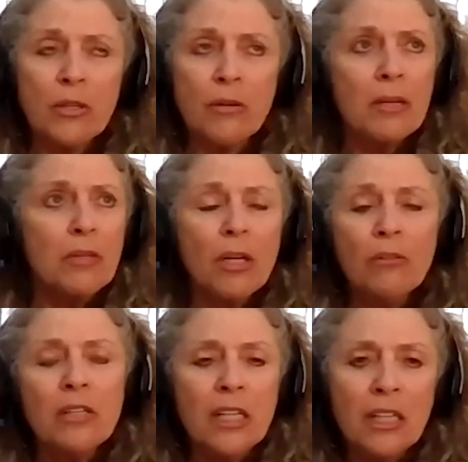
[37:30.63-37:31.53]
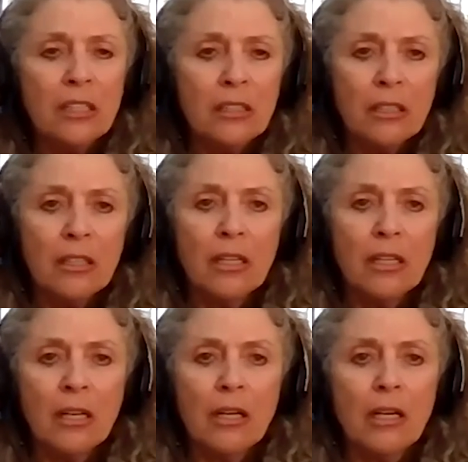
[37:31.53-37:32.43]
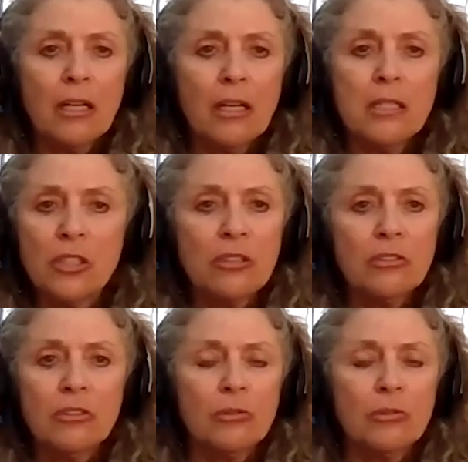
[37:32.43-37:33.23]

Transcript: So, I mean, we don't need digital